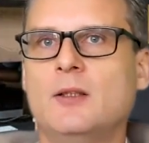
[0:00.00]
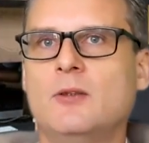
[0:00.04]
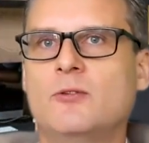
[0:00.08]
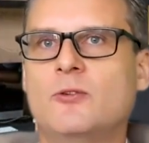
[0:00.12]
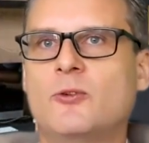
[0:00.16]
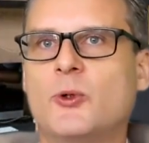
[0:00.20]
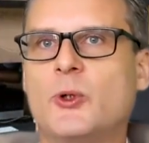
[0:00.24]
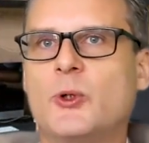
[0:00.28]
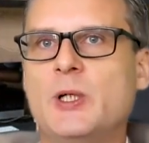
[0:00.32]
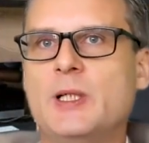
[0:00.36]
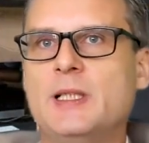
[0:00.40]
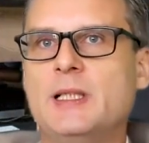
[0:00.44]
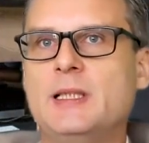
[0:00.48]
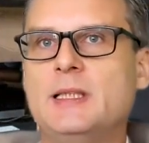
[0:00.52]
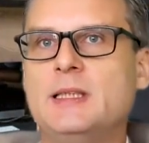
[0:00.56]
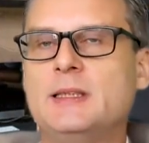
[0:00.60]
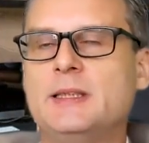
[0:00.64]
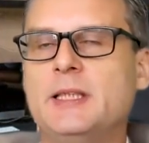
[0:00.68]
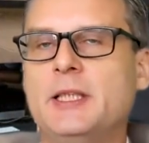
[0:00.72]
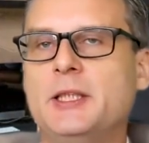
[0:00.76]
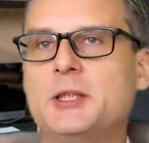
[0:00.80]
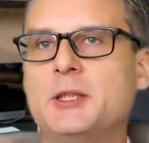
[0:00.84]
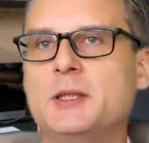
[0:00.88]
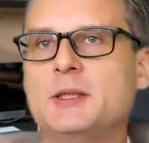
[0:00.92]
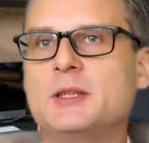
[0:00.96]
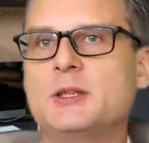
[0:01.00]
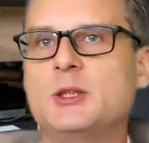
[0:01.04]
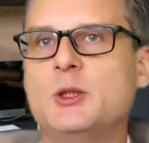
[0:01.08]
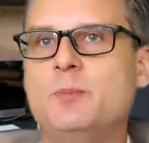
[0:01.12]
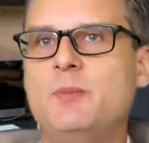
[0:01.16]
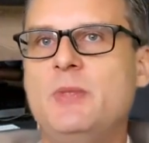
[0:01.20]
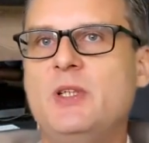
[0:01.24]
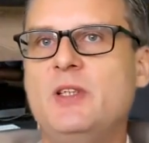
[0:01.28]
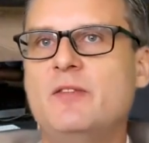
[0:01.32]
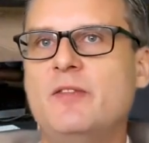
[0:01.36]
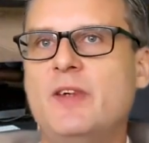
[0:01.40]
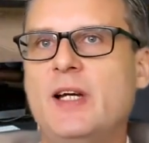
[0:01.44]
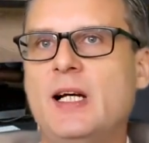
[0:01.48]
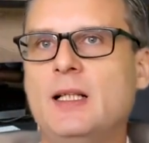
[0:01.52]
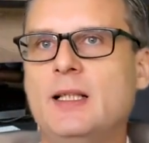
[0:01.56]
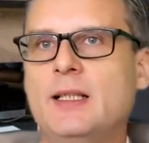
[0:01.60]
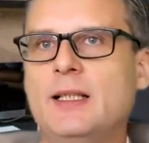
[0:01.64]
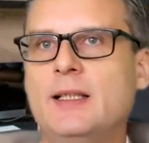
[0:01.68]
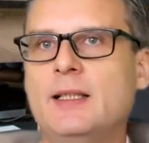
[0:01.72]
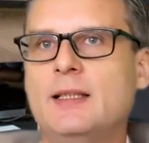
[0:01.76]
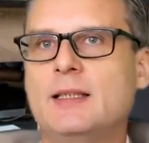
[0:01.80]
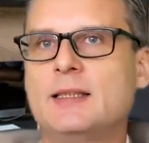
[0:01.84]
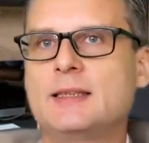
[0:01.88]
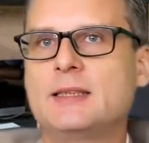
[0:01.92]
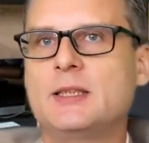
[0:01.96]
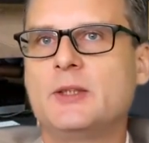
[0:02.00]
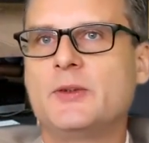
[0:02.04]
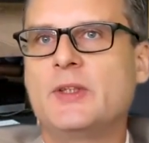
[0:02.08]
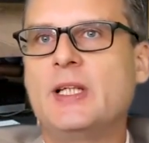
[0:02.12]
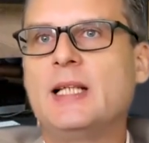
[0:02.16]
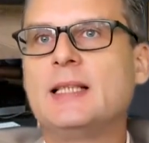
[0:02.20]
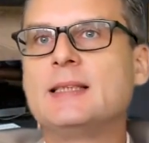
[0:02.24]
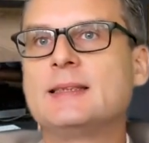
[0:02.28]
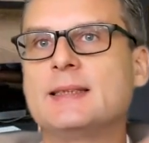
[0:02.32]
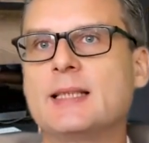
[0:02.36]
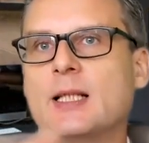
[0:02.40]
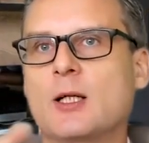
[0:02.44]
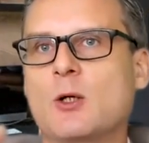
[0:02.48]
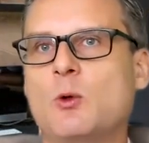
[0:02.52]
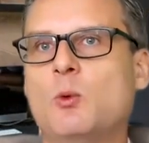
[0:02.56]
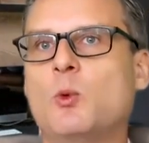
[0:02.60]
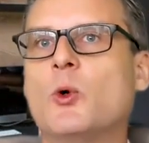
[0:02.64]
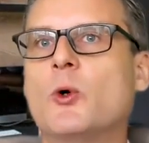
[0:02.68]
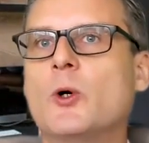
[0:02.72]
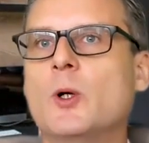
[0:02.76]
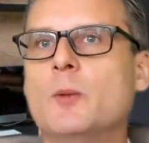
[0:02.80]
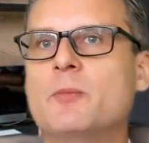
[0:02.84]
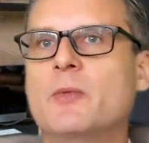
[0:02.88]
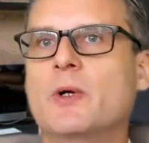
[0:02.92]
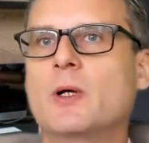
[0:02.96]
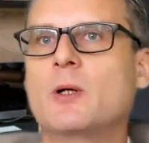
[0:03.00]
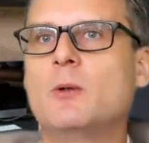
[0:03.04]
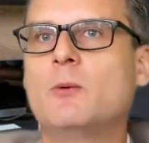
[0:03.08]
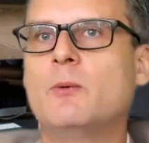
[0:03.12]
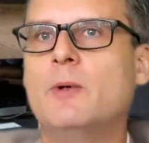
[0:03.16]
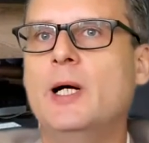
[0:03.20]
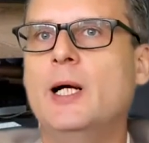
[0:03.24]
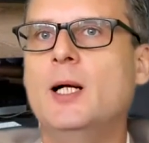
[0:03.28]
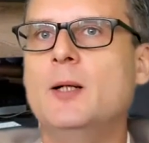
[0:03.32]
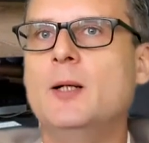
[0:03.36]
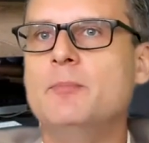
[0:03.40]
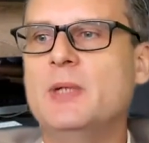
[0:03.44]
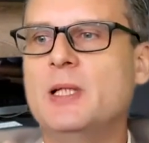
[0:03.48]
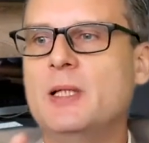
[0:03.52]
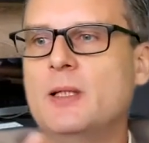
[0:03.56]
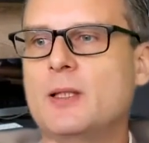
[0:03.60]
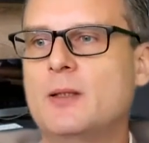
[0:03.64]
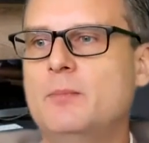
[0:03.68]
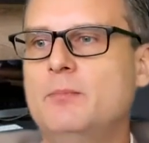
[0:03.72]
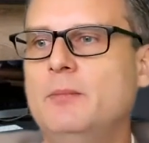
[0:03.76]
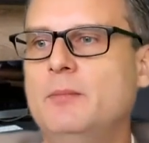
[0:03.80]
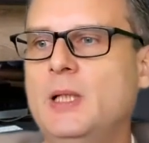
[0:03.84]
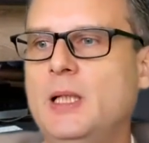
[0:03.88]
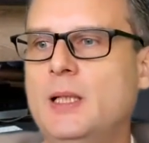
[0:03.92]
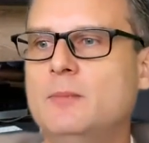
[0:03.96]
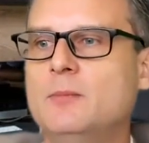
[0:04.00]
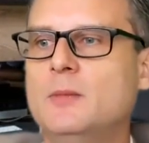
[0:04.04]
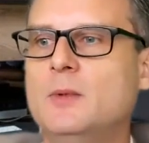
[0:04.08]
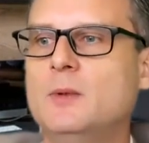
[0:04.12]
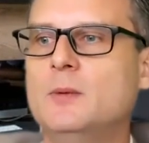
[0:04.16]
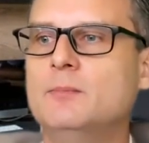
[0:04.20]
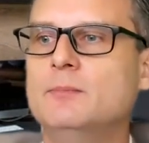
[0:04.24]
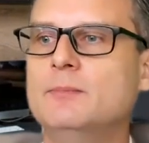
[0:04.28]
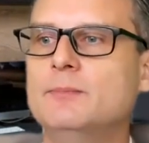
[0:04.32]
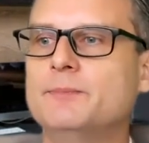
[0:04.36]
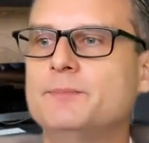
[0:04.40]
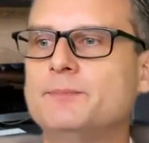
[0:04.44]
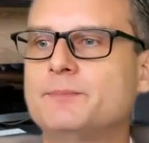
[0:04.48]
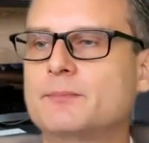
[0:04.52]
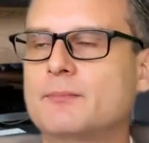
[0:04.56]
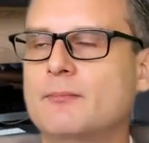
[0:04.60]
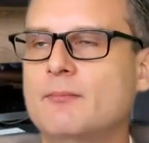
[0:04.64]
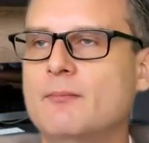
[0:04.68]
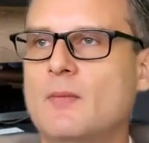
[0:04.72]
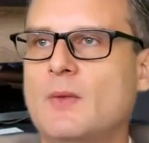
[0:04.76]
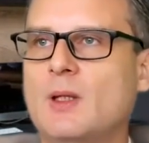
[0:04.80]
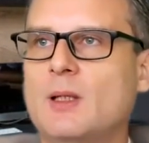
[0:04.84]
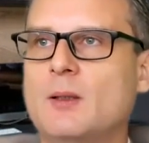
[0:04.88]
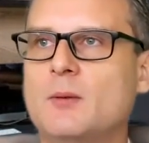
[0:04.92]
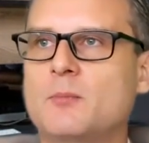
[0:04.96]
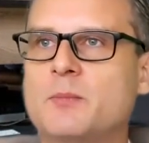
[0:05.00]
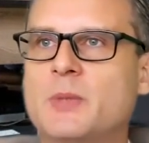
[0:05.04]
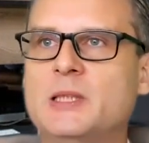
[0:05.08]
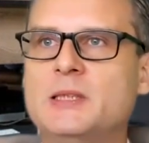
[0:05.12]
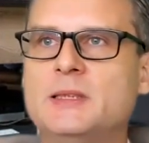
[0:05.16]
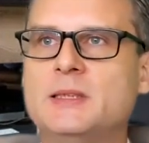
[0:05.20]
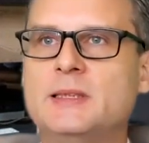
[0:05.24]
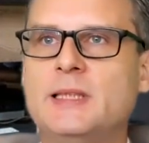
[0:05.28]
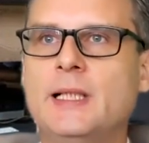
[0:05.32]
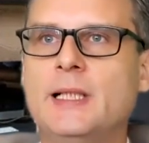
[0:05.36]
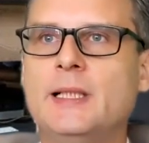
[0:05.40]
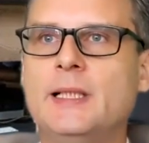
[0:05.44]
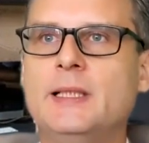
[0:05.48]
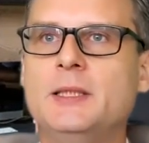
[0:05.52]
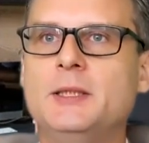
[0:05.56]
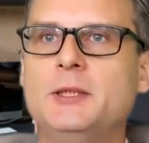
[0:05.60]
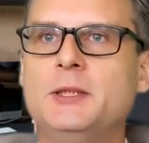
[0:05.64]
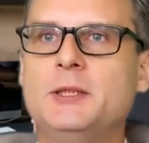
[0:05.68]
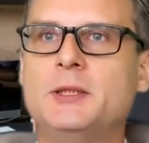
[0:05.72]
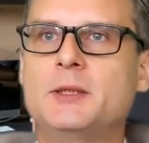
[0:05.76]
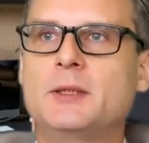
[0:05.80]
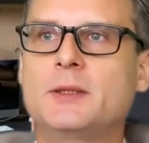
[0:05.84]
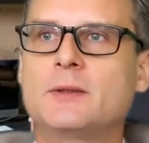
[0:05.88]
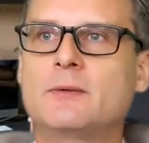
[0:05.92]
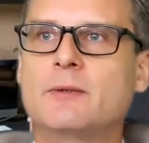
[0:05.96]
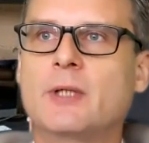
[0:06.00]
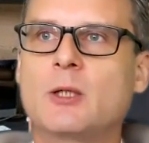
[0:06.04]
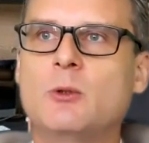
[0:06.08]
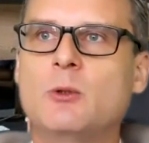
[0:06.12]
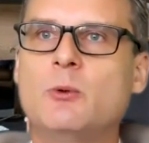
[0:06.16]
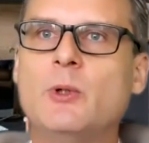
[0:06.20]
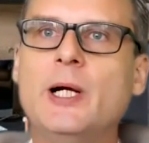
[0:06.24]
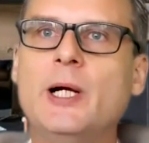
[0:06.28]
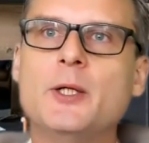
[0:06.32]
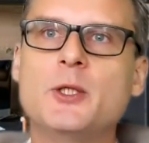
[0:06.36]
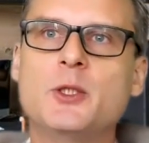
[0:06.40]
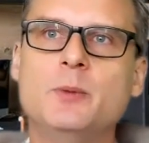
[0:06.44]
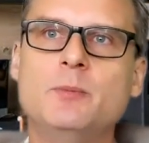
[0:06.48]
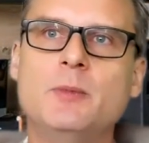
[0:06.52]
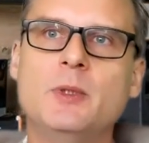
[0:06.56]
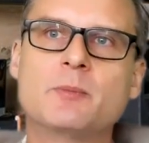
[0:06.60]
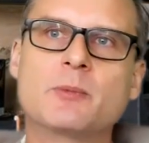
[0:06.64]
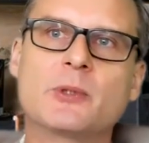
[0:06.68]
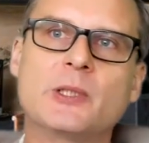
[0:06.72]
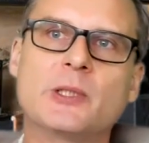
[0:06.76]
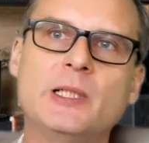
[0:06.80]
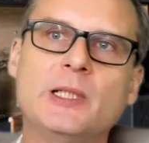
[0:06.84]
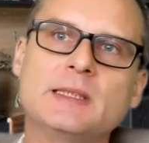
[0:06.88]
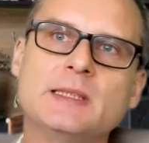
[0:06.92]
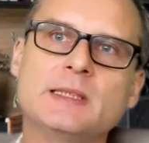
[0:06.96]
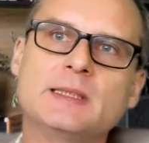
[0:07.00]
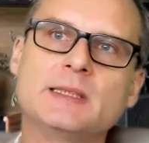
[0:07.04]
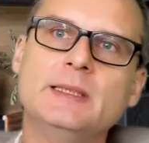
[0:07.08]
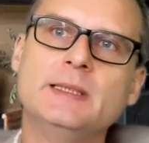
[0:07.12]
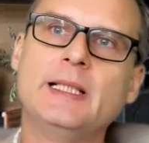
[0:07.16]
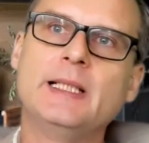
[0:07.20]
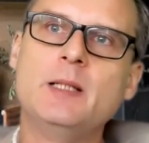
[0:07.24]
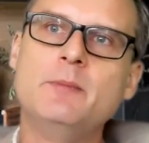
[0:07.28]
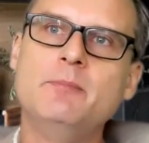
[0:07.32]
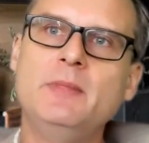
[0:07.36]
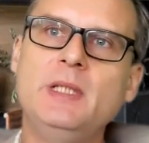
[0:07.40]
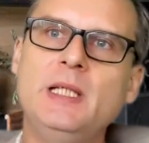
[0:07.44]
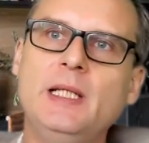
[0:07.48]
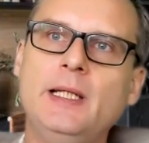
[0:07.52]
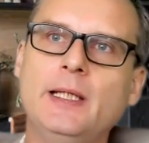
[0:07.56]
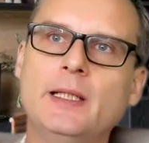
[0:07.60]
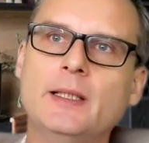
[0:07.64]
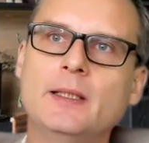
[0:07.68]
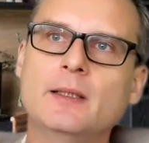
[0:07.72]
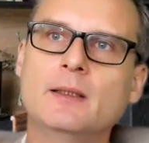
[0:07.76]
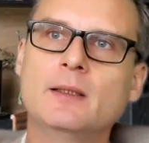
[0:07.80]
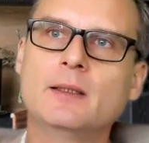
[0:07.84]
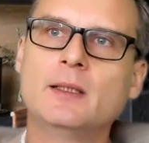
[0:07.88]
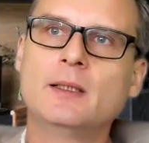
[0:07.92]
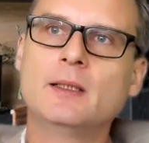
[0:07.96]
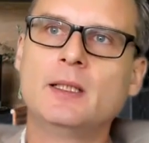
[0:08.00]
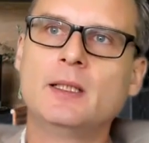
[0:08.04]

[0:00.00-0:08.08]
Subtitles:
for the decisions to be valid? So that's the quorum requirement, minimum percentage required to be present at a meeting.